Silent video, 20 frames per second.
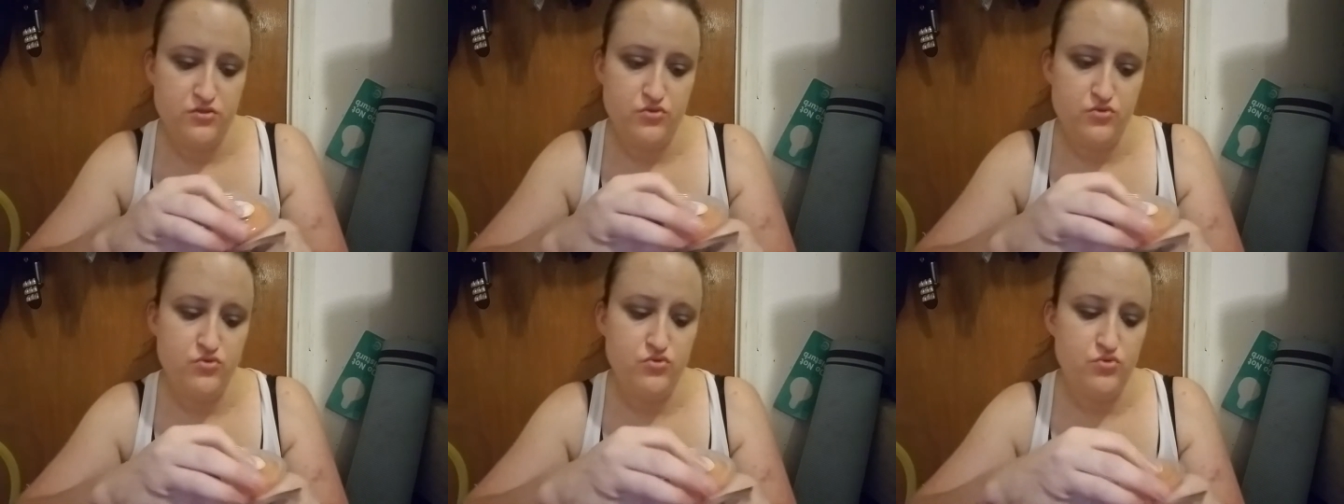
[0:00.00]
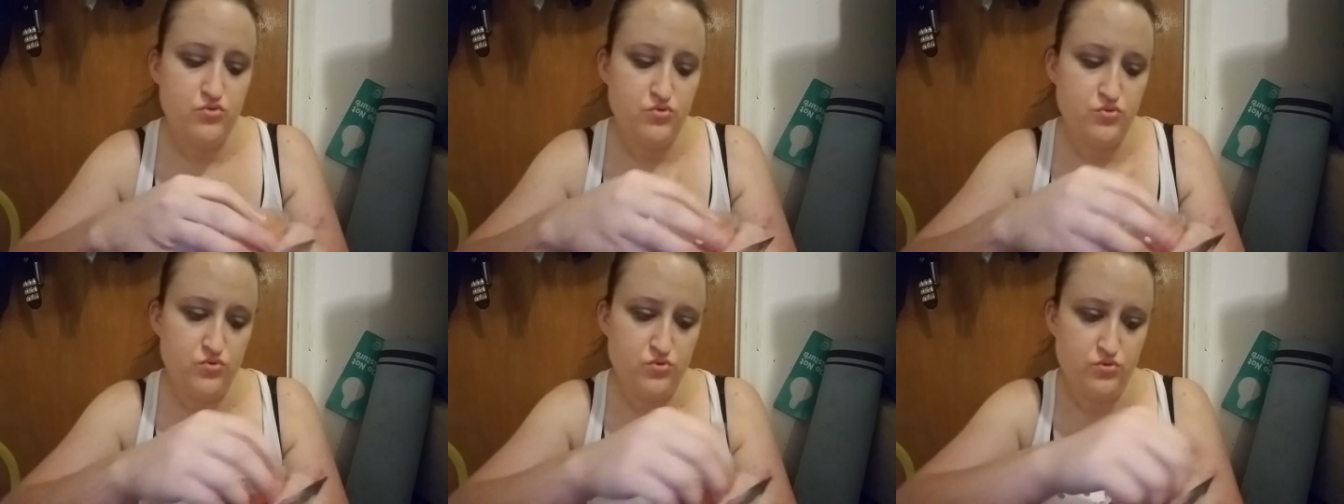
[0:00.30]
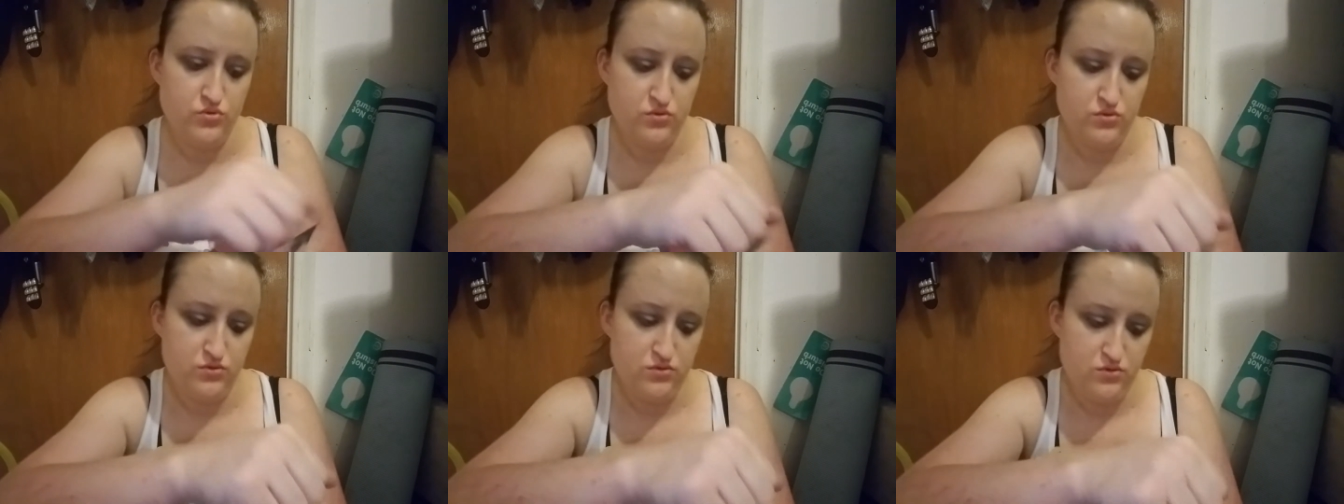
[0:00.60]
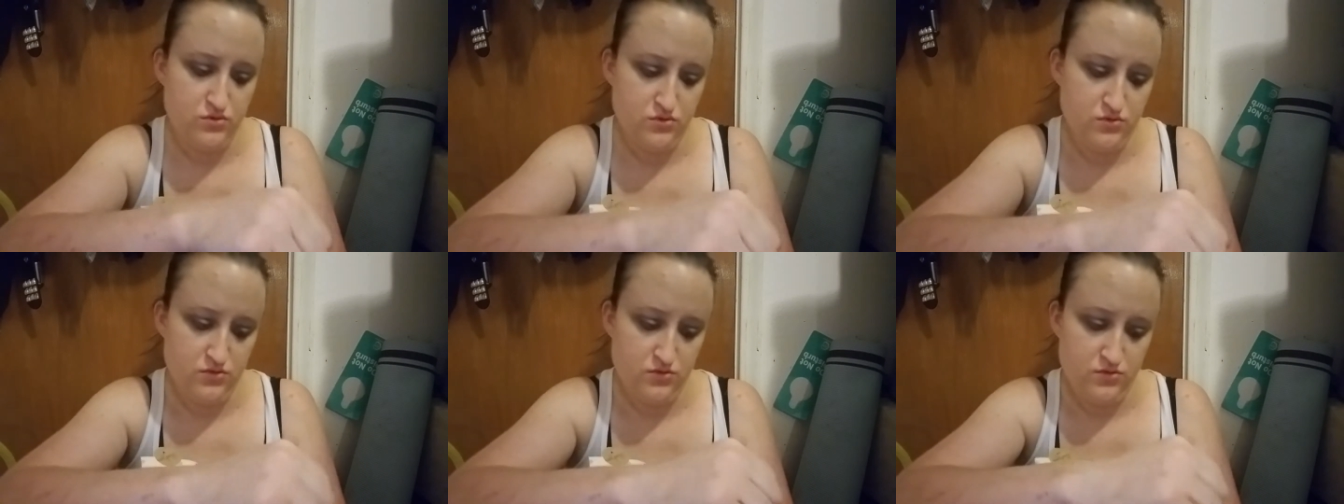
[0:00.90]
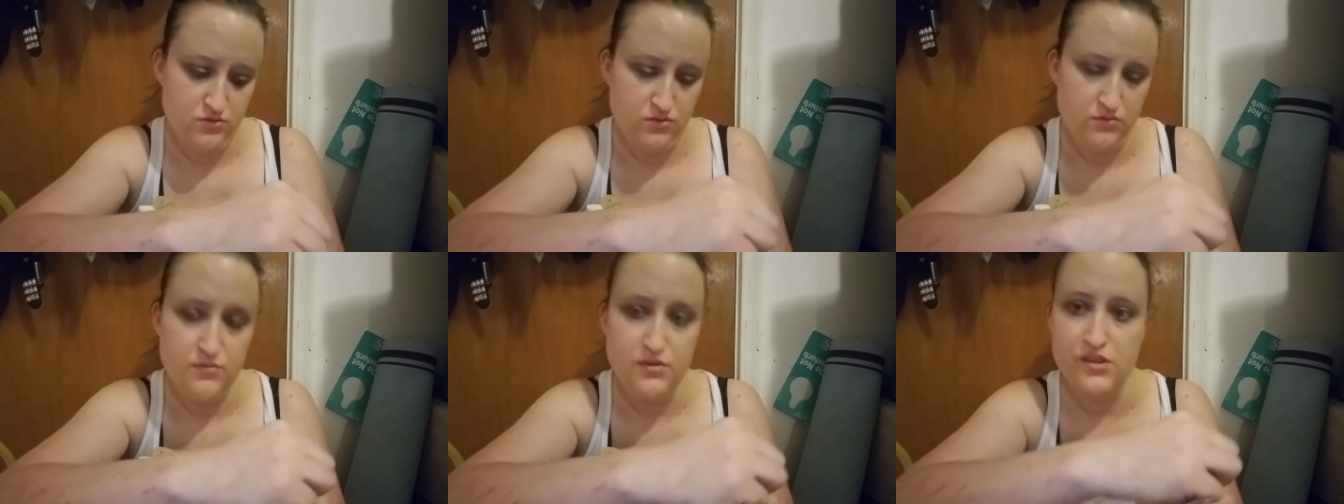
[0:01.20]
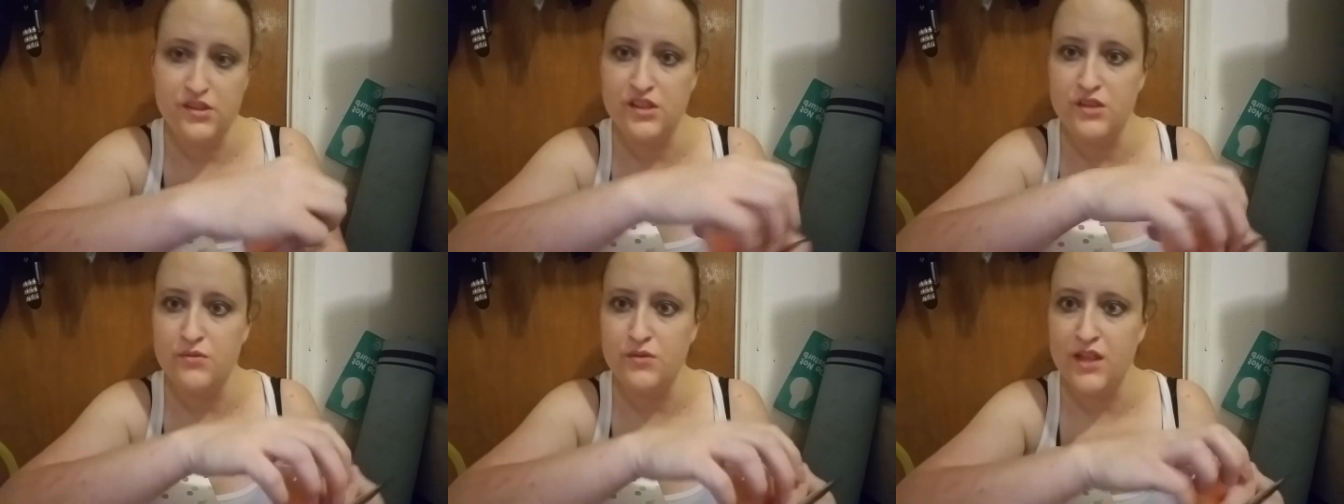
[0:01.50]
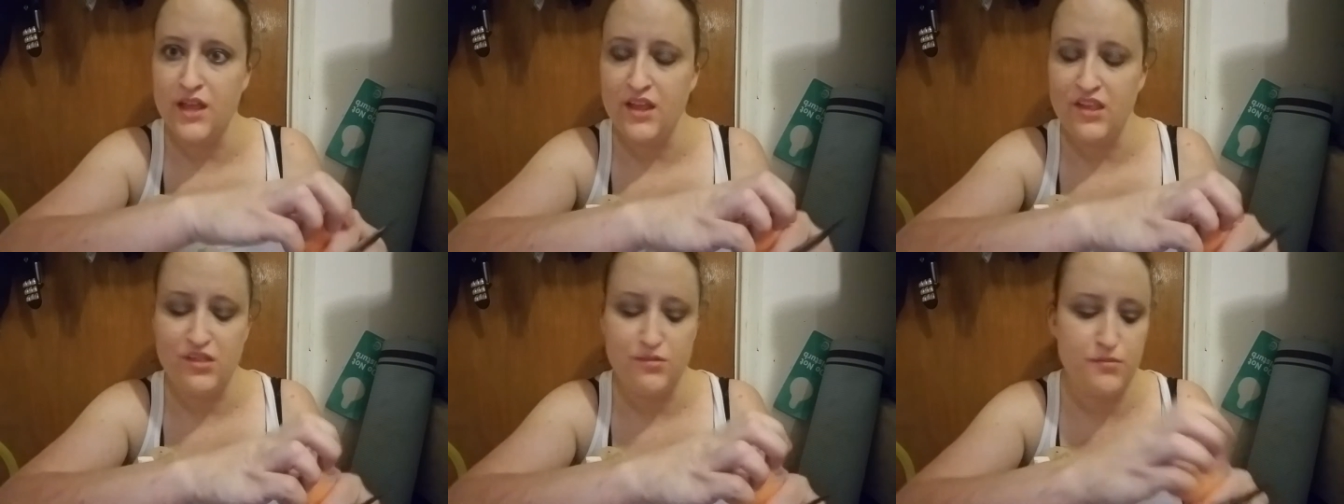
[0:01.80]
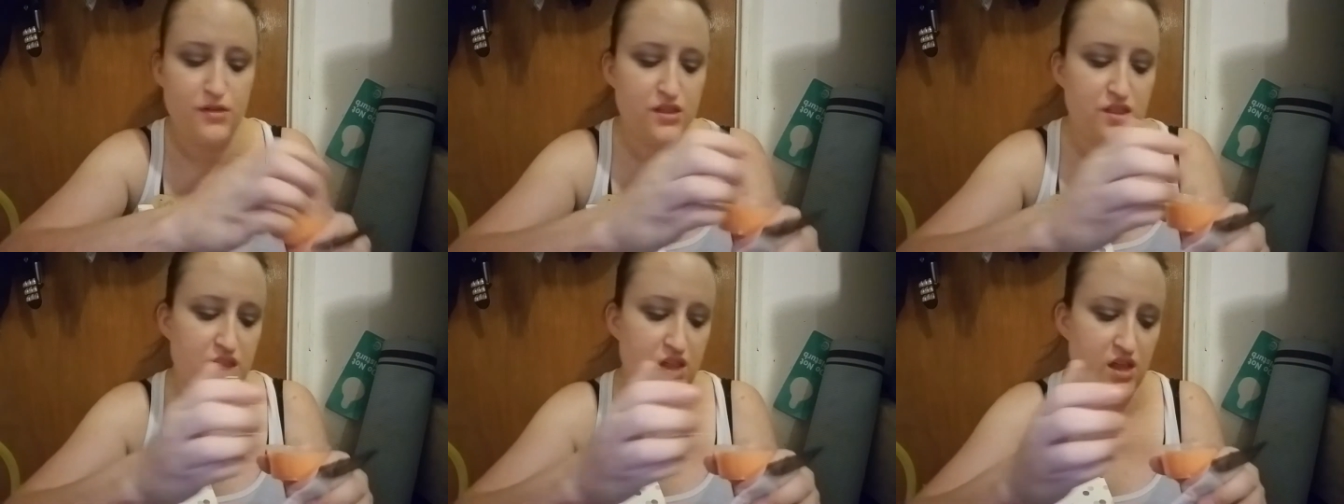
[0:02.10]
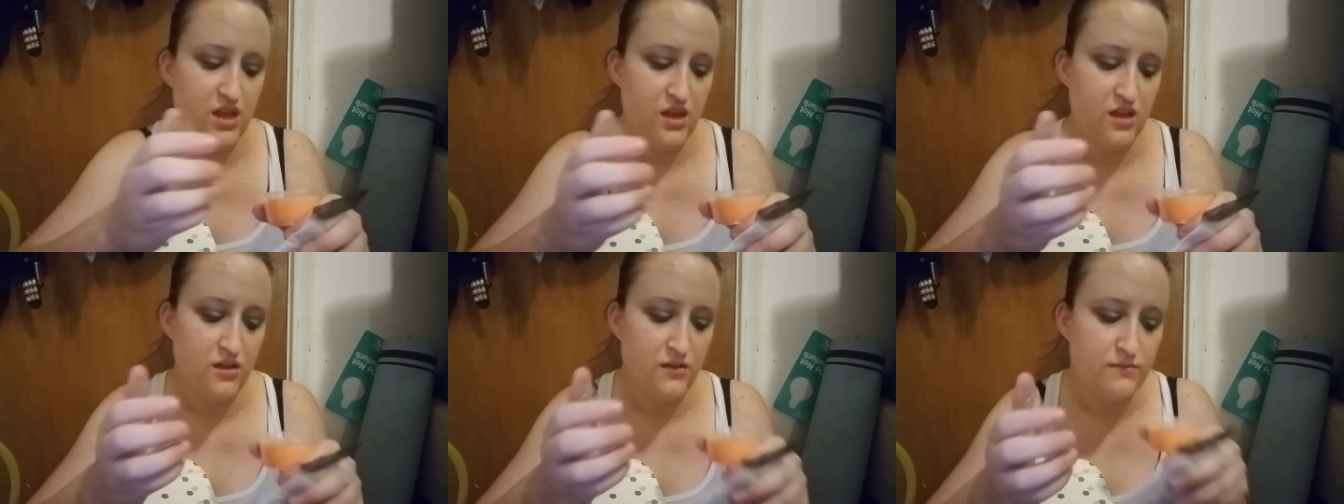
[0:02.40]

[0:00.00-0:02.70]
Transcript: Ooh, let's see what that smells like.